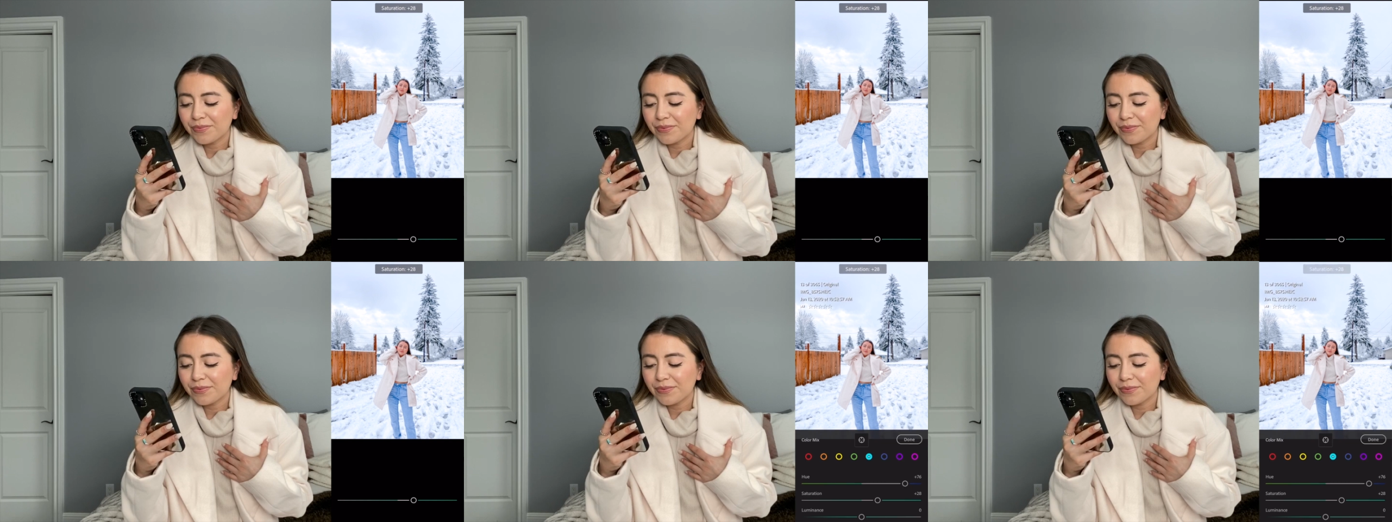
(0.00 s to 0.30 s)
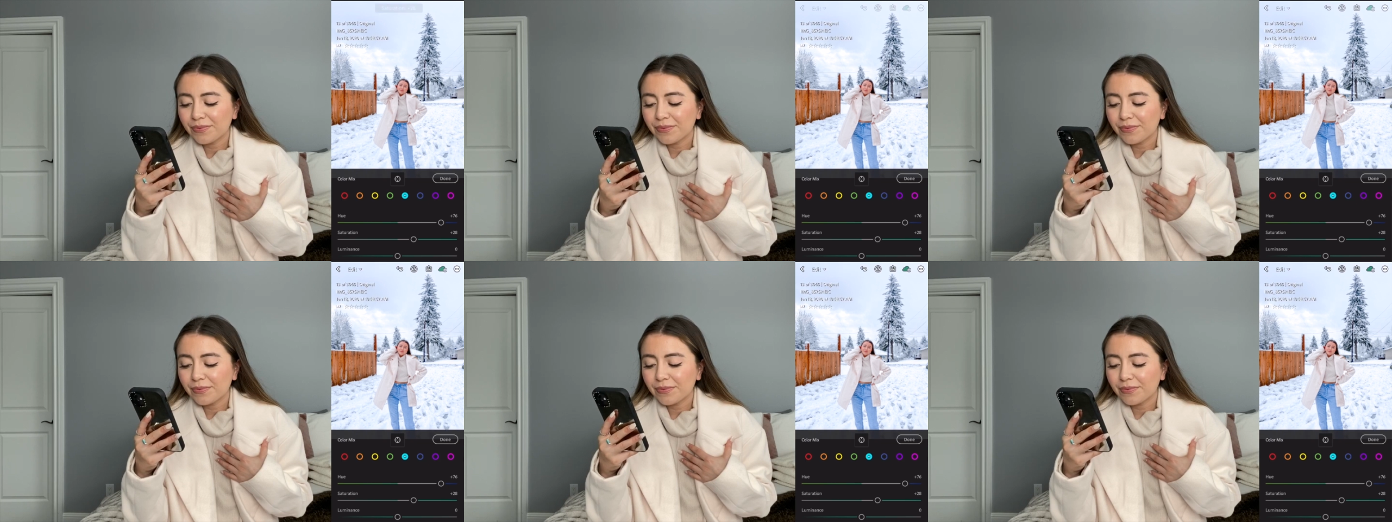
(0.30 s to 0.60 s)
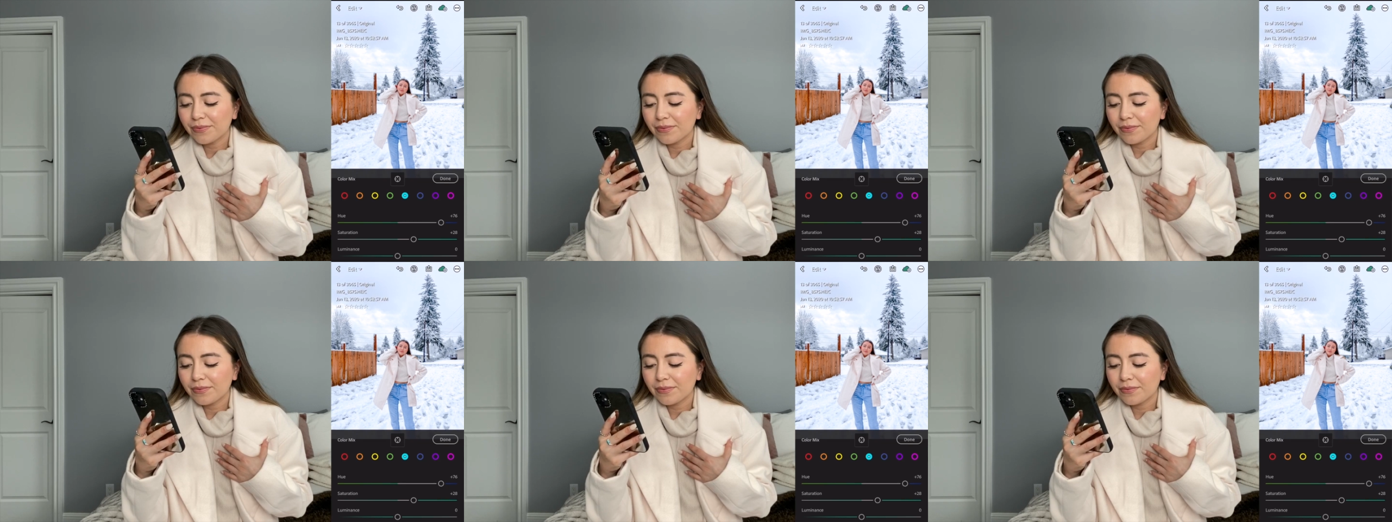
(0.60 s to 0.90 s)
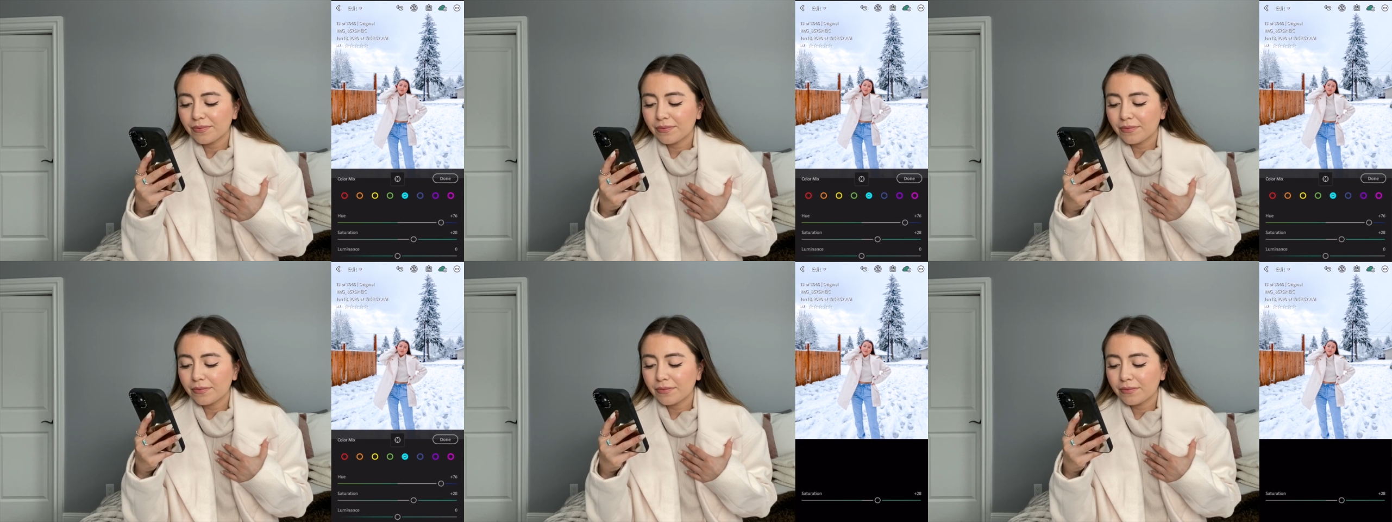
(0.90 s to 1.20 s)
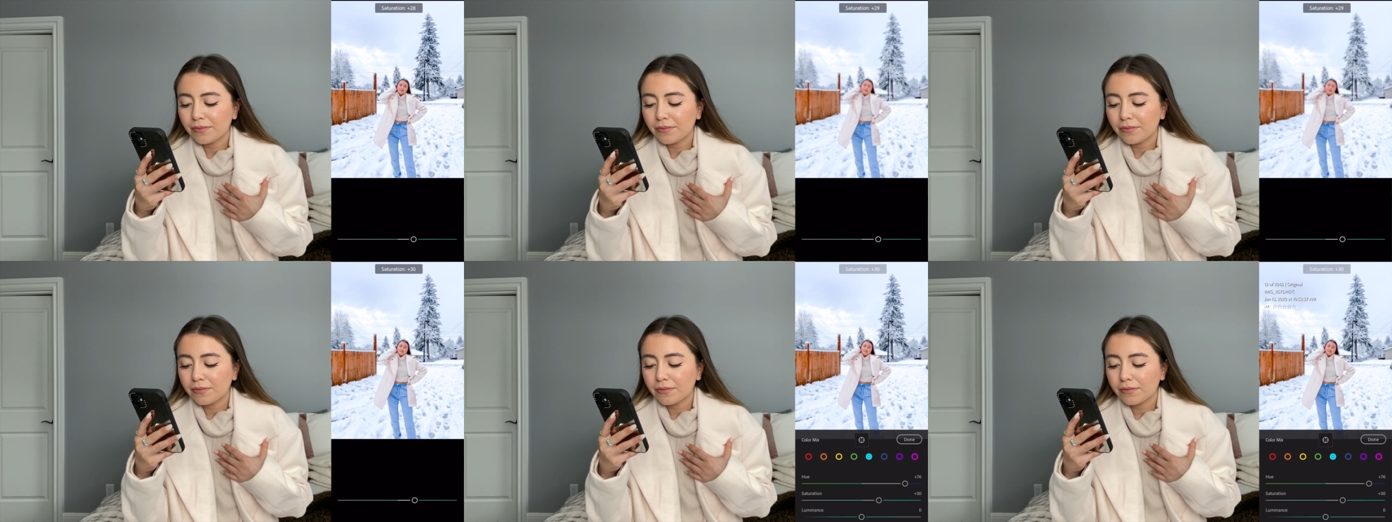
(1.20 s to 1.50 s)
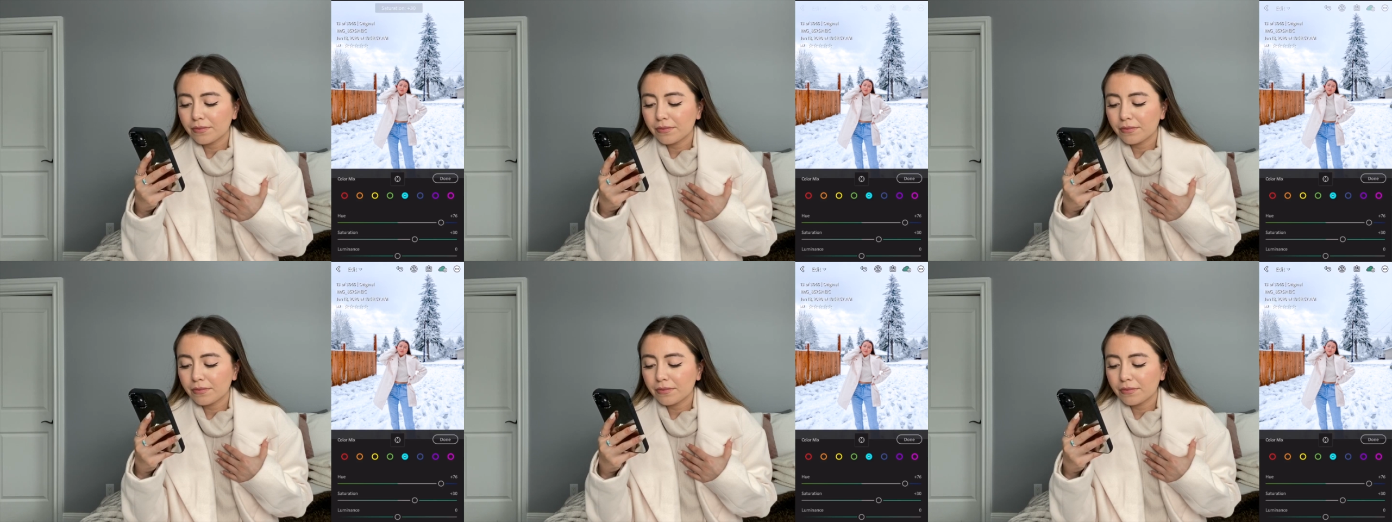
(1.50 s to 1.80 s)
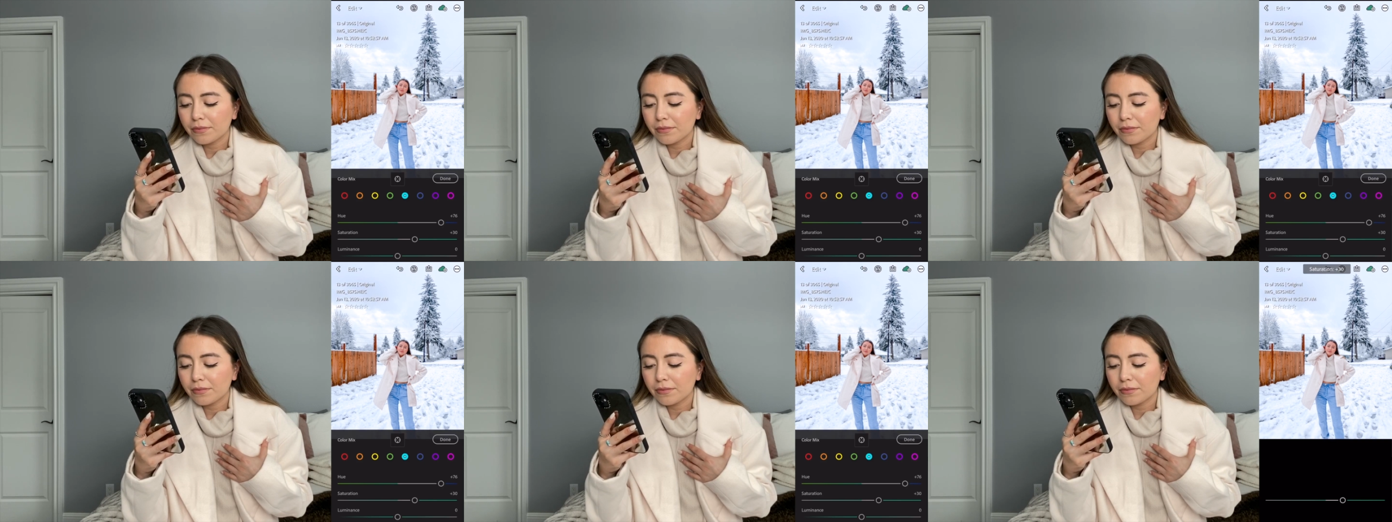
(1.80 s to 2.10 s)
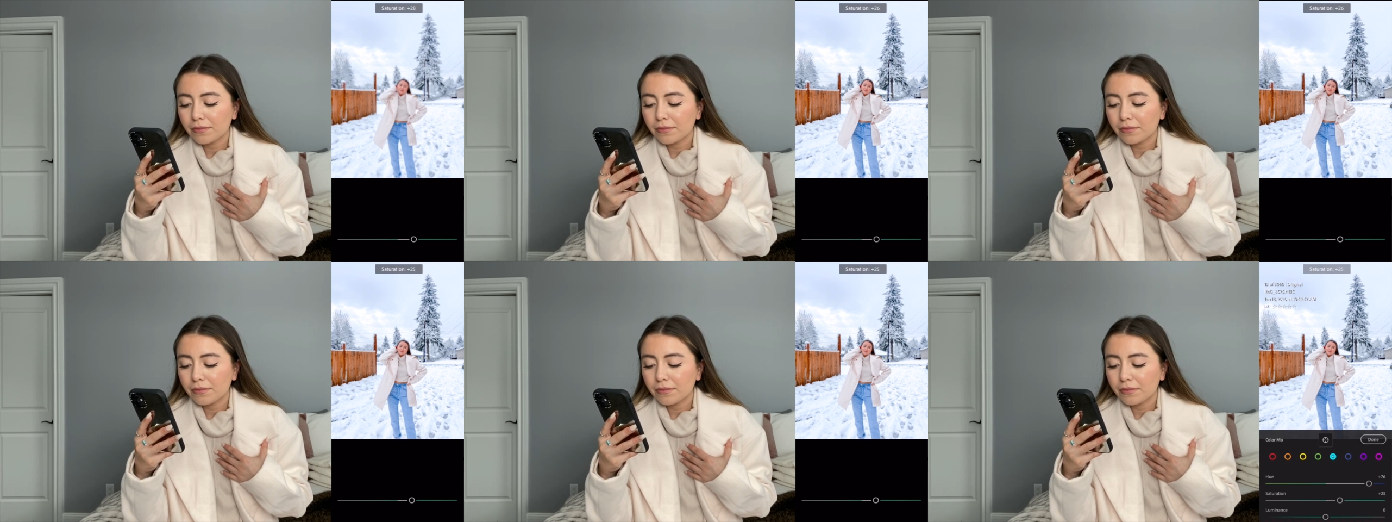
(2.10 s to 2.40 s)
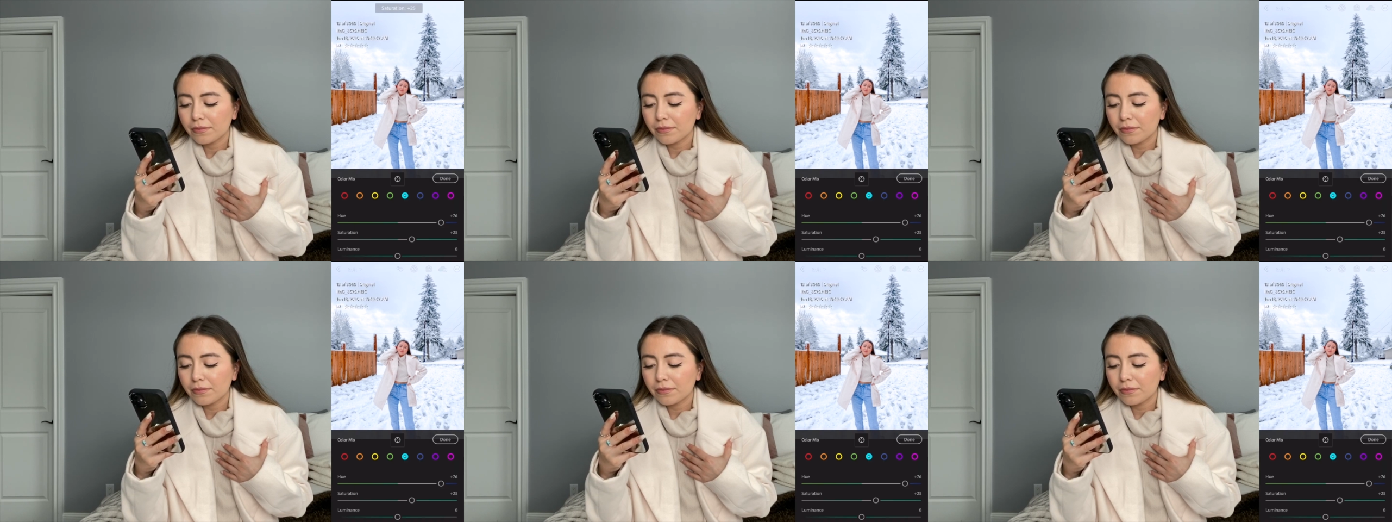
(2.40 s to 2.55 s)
Nothing is said.